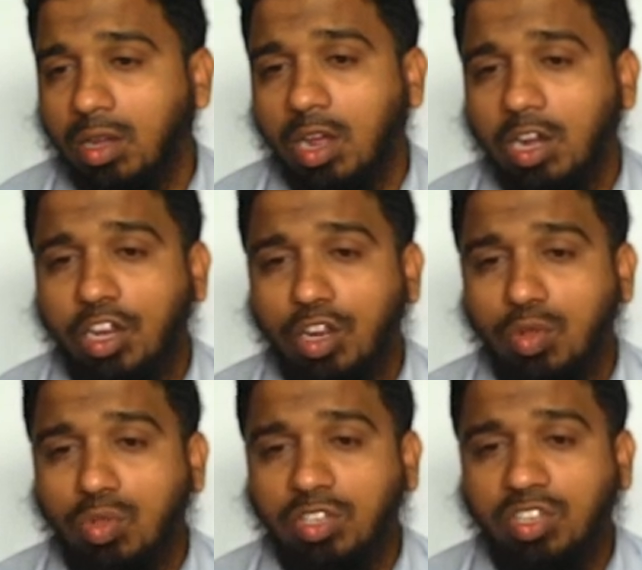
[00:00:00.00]

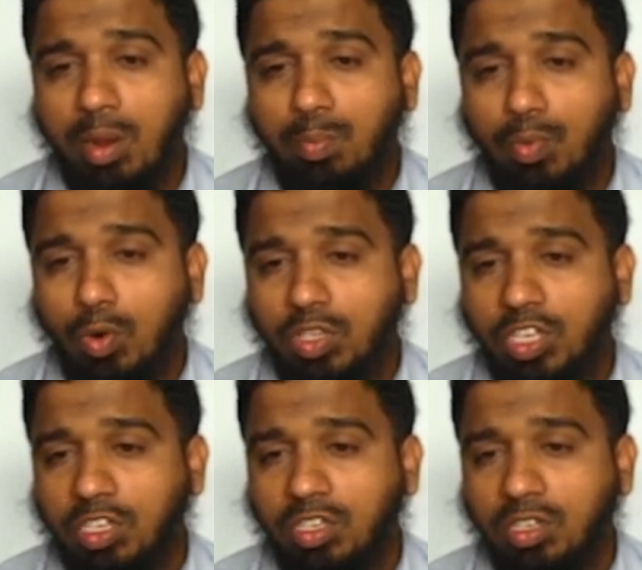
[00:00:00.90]
continue the same
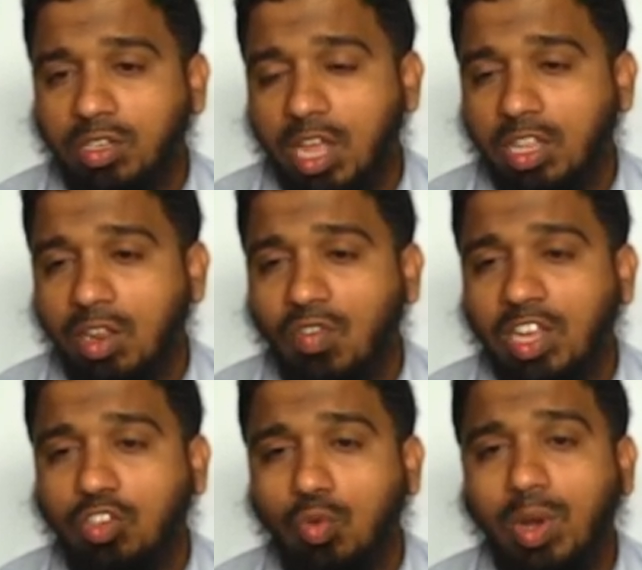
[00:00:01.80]
process,
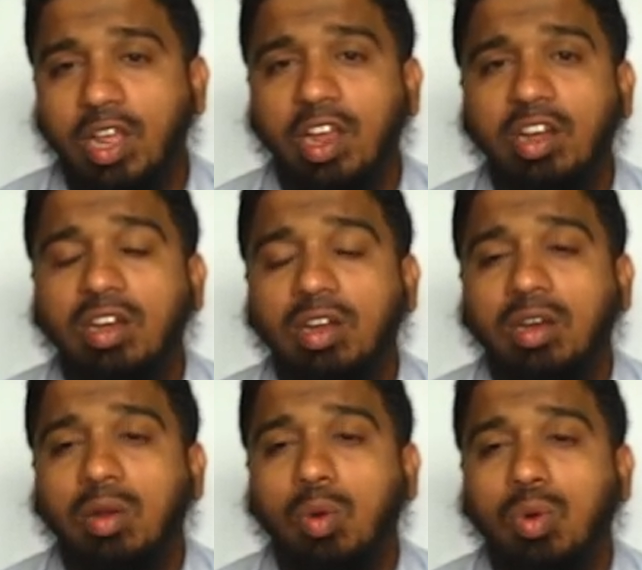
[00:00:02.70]
otherwise you will get
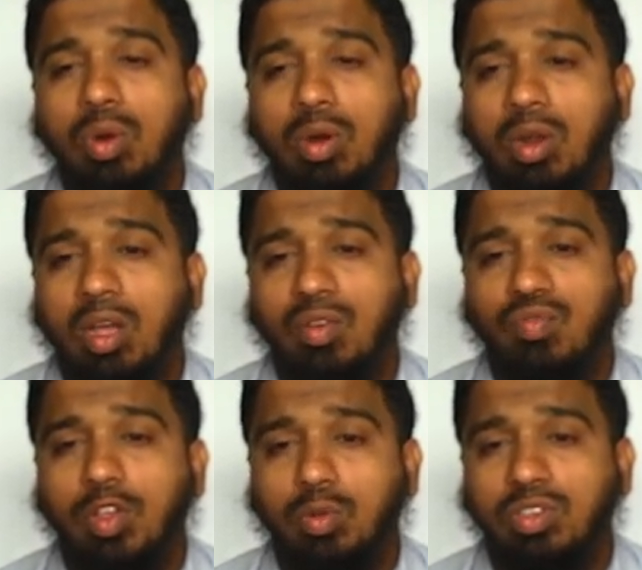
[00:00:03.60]

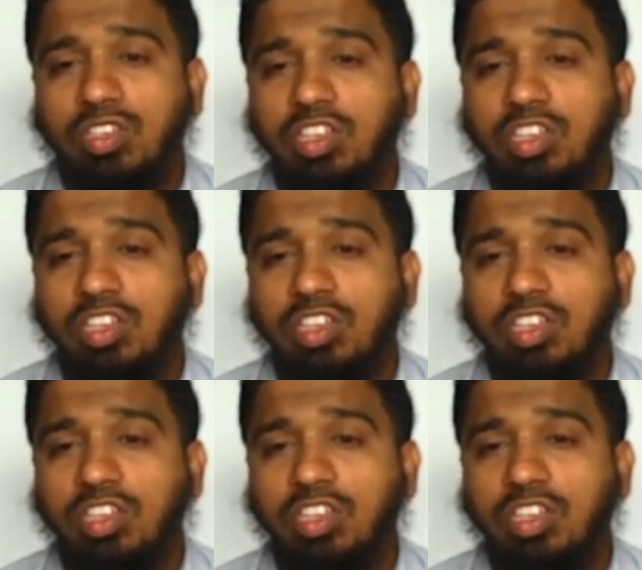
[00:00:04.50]
confused.